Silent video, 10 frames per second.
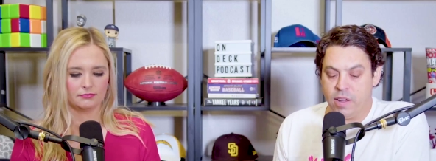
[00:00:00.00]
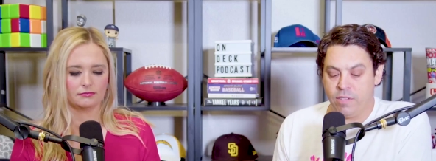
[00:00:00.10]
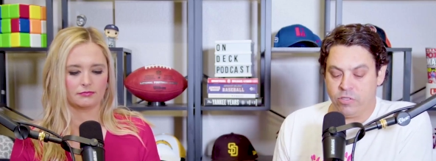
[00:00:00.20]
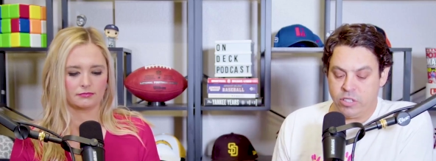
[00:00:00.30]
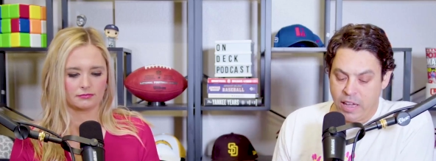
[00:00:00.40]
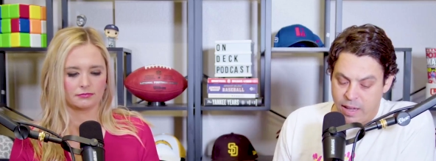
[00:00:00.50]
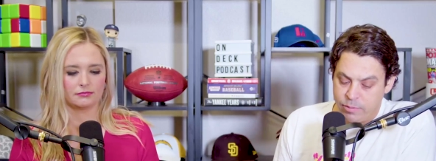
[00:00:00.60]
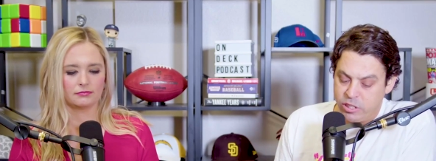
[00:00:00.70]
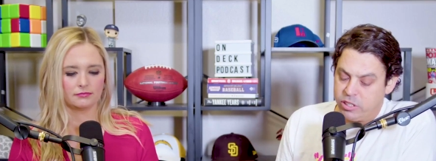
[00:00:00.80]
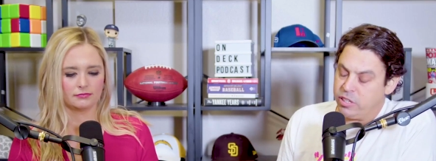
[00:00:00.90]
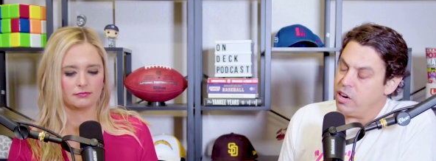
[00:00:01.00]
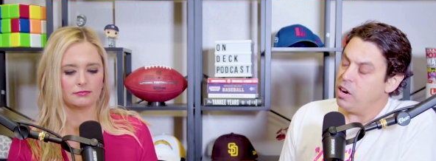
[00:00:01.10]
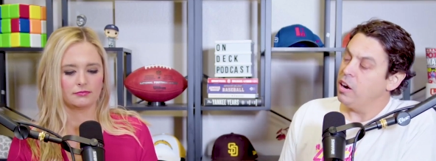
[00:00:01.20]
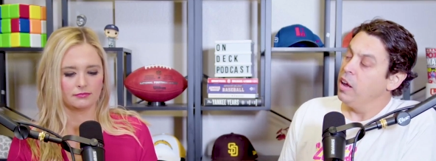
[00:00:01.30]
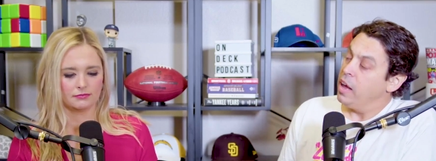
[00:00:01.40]
Speaker 1: of his games this year
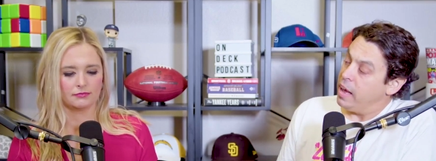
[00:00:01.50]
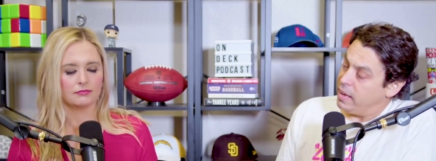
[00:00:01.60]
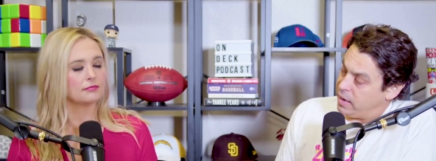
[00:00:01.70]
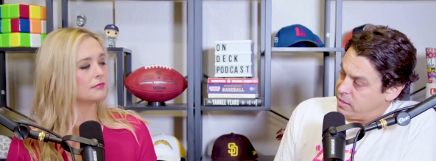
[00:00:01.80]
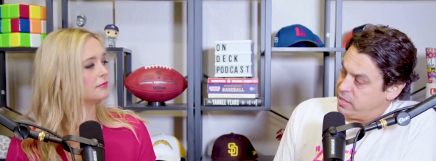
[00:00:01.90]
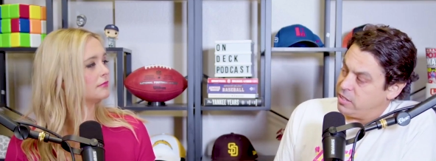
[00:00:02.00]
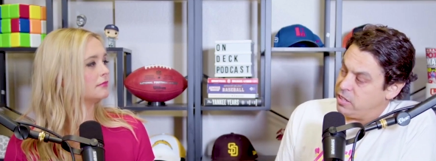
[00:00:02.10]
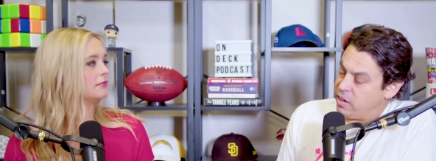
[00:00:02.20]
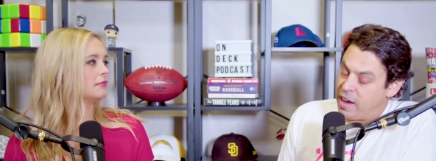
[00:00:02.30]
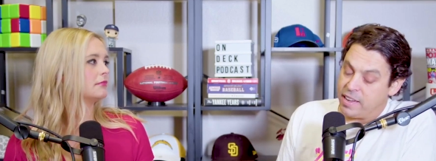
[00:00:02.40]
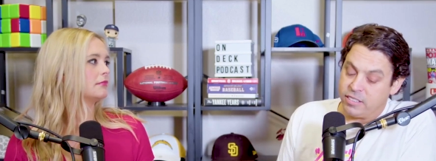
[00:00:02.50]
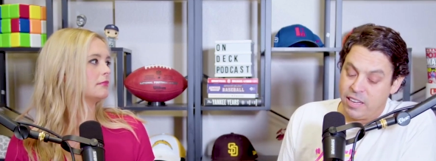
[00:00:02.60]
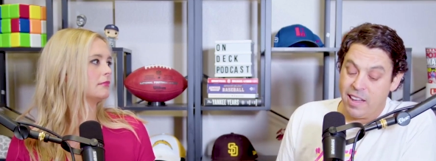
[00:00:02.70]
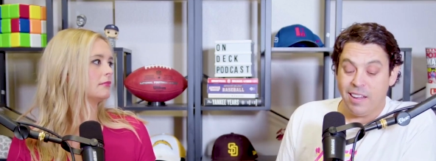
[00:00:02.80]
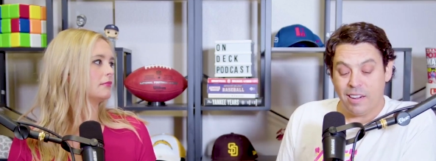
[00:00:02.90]
and six of the last
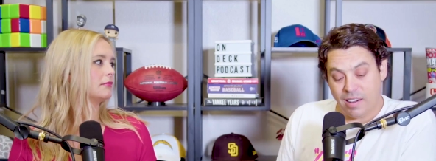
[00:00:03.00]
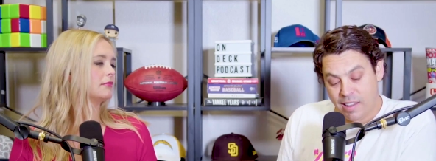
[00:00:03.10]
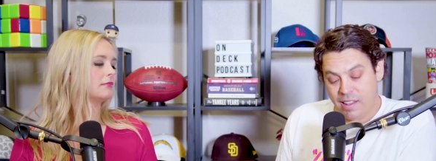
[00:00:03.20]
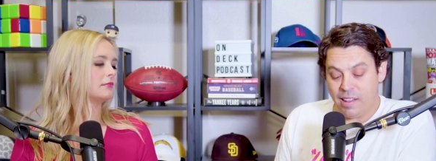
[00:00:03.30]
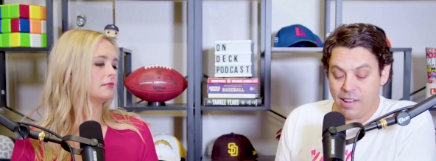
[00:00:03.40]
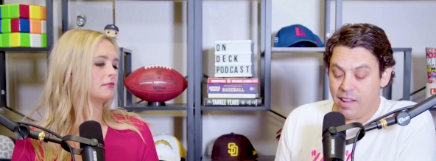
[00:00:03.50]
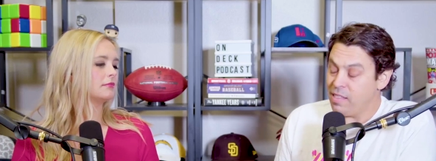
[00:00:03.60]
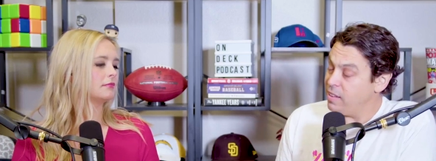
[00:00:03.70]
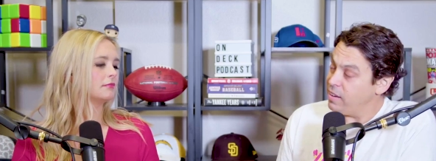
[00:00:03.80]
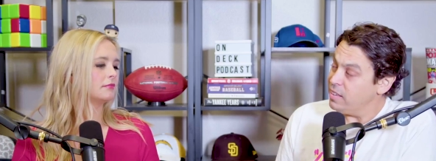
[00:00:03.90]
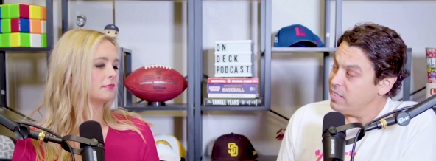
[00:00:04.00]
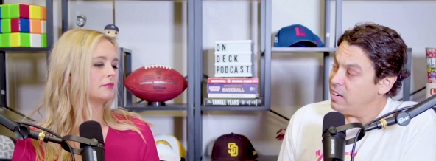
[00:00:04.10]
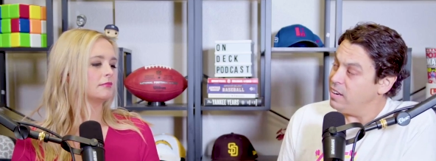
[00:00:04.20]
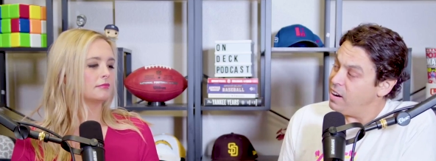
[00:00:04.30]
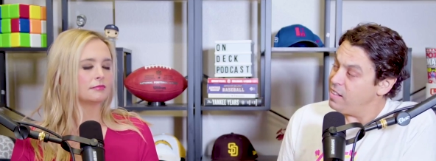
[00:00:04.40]
10. And I think he's
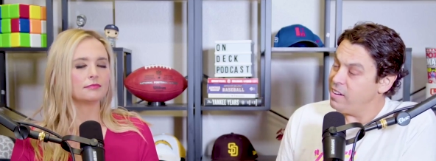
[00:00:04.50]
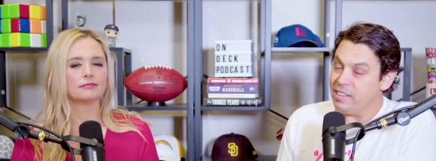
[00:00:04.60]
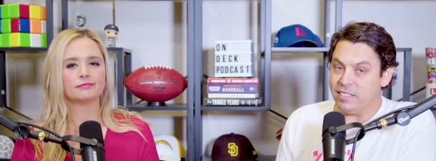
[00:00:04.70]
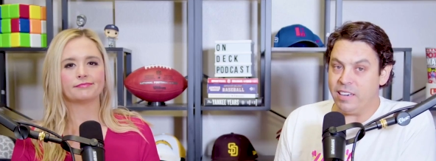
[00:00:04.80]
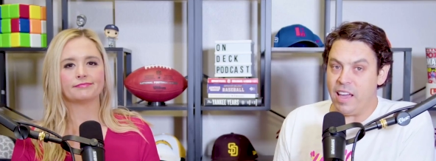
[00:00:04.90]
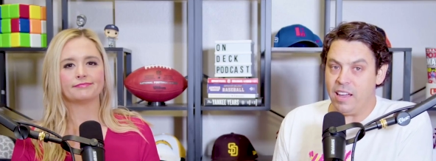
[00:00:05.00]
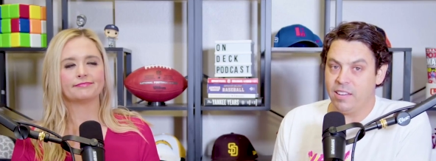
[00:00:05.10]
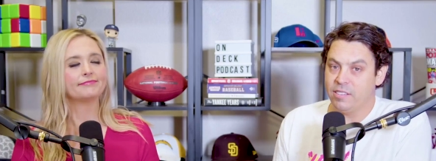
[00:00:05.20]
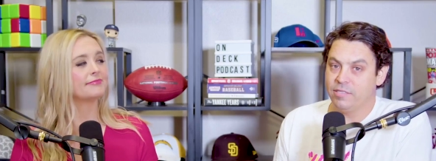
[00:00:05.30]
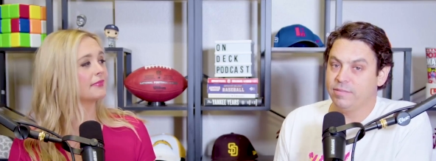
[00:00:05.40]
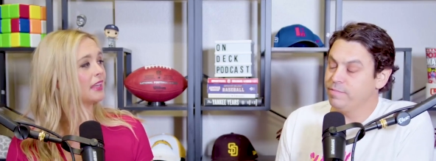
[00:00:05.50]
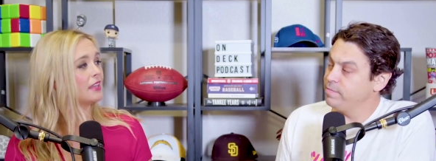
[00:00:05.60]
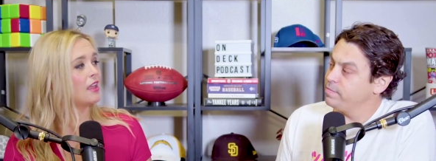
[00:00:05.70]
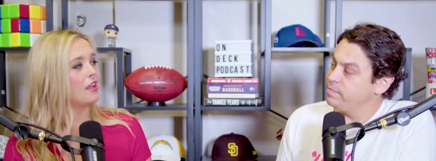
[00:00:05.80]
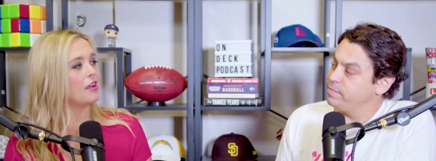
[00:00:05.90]
getting another hit today.
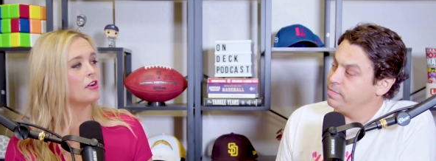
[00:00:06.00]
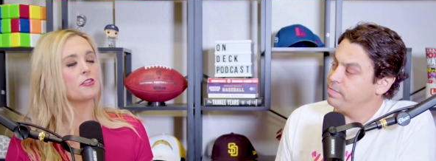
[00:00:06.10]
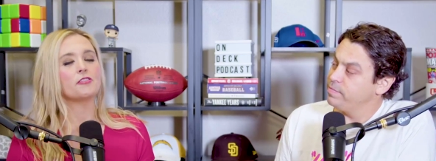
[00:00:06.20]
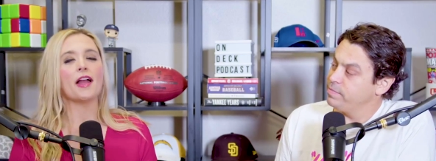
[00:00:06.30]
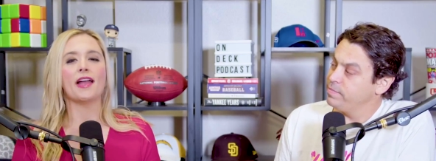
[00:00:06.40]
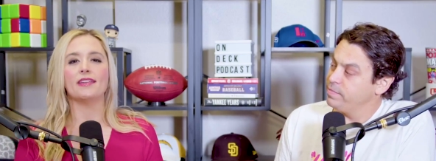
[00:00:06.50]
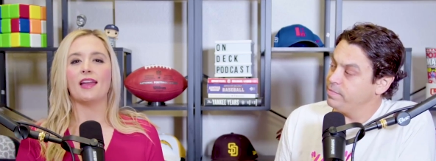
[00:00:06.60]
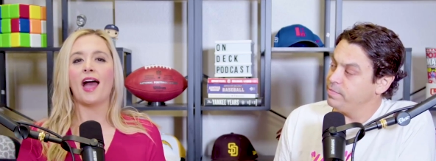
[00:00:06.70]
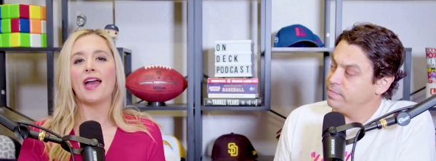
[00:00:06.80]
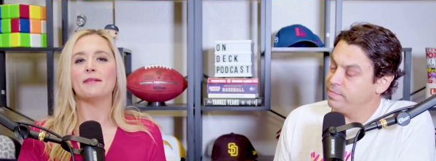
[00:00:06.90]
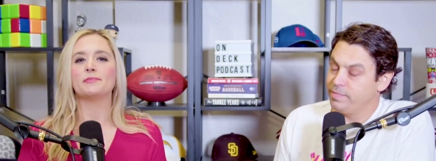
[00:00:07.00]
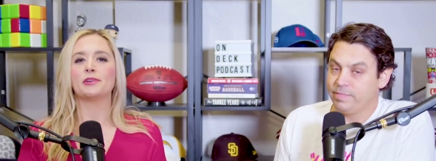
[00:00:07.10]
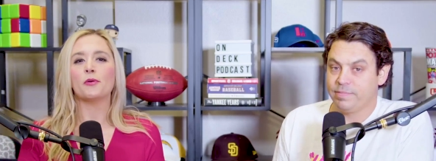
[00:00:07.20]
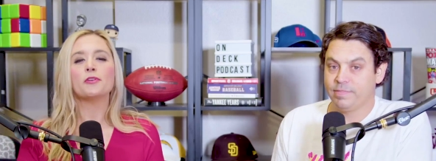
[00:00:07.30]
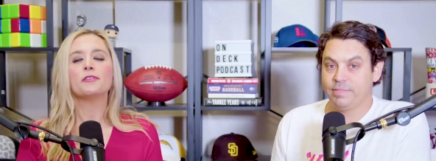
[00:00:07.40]
Speaker 2: All right. I am
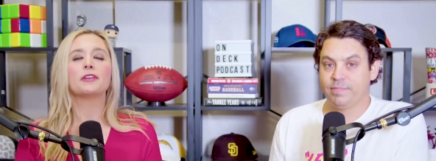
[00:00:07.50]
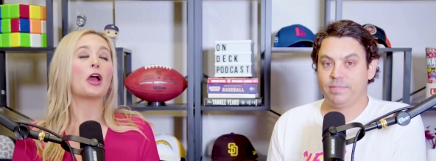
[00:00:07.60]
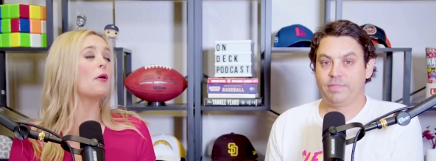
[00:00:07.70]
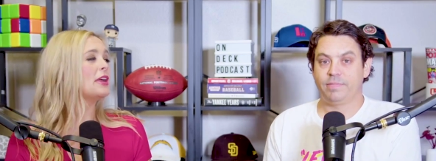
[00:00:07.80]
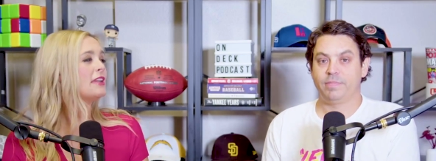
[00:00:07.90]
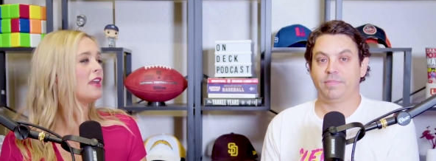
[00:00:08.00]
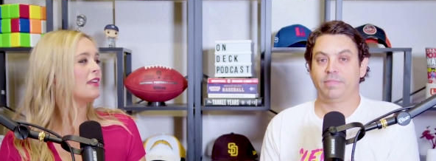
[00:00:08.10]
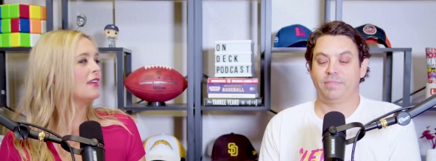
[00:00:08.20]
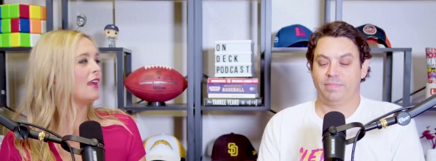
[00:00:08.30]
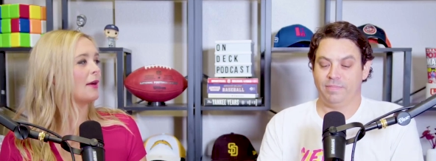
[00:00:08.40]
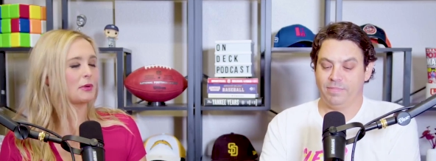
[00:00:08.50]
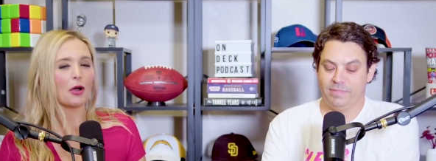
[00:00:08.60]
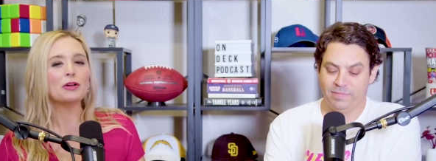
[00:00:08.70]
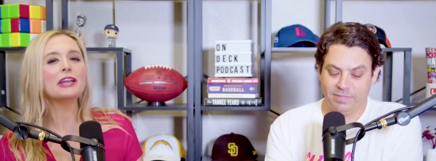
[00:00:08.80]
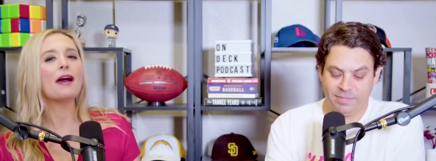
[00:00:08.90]
go- going I'm
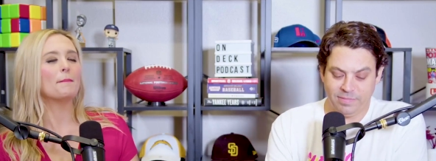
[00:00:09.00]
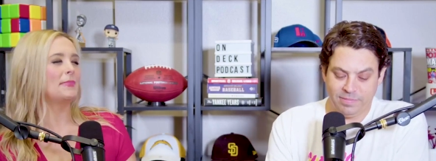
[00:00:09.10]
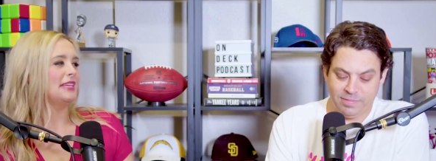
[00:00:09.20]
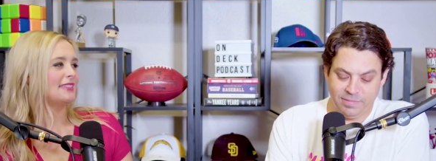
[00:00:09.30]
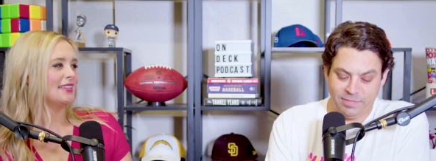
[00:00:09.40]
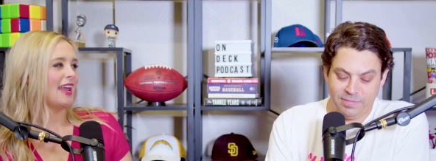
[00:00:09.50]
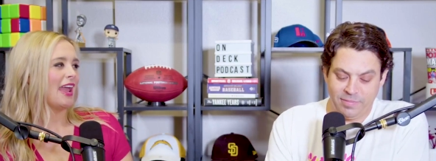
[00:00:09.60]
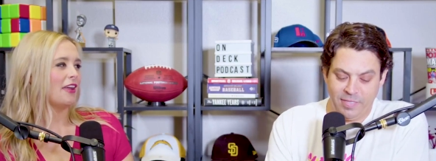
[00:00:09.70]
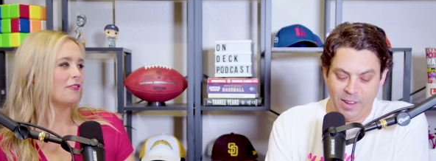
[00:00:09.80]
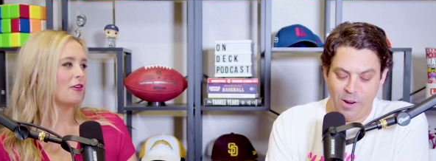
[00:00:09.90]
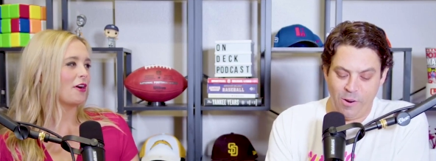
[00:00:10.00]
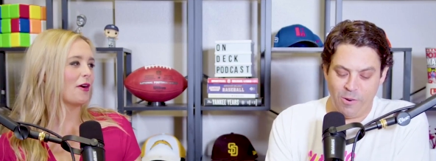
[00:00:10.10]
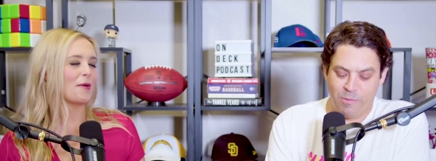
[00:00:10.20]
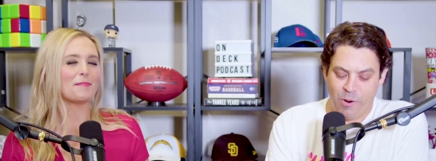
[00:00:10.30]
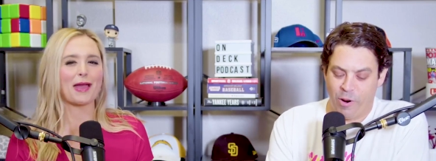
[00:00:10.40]
going Gumby today. For oh
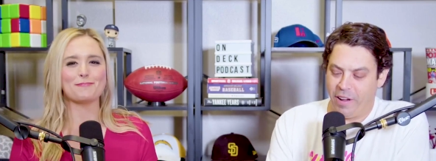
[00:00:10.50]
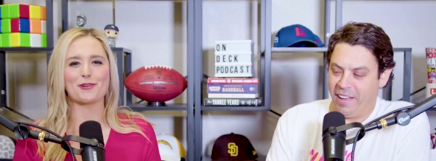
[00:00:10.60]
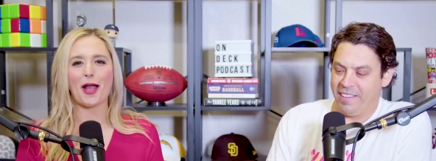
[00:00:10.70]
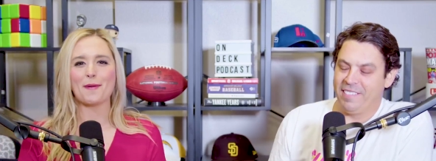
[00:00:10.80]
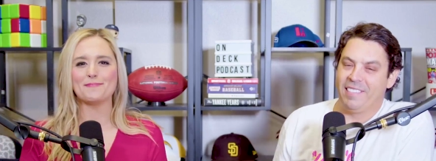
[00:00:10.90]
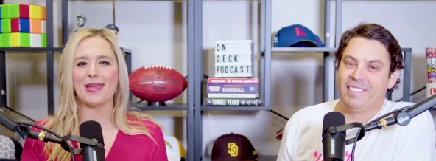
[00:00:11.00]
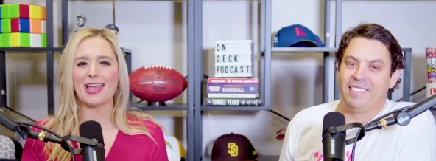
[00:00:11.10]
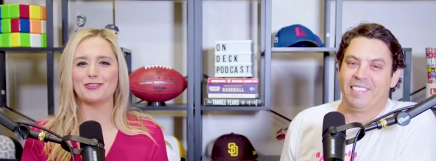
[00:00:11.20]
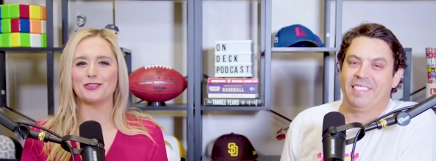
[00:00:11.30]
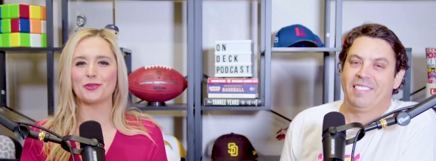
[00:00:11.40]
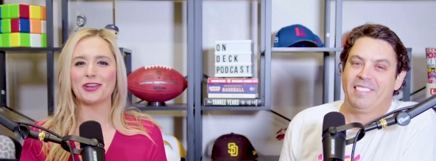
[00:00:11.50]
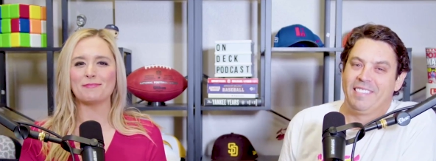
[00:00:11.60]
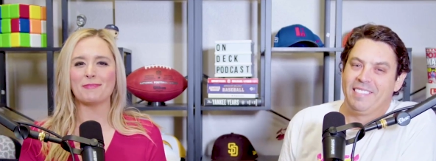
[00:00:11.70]
boy! My prop bet Jordan